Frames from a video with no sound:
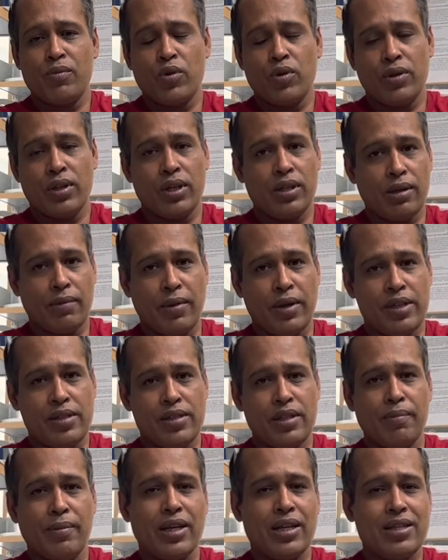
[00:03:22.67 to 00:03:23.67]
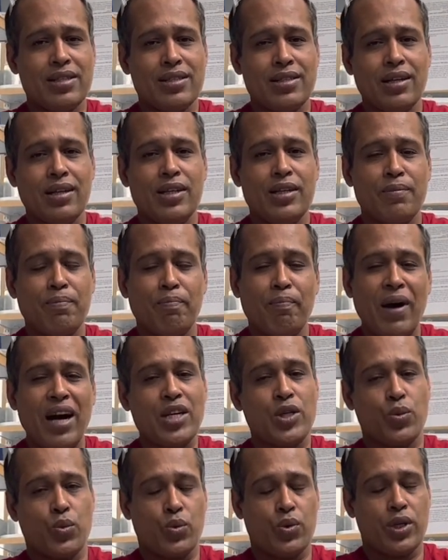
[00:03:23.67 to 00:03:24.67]
more than the benzene, but still it
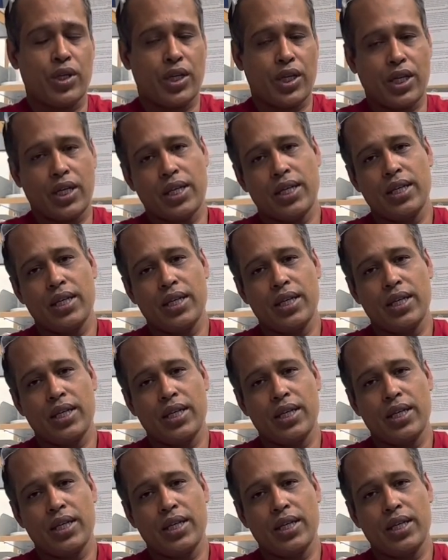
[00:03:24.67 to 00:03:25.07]
might work.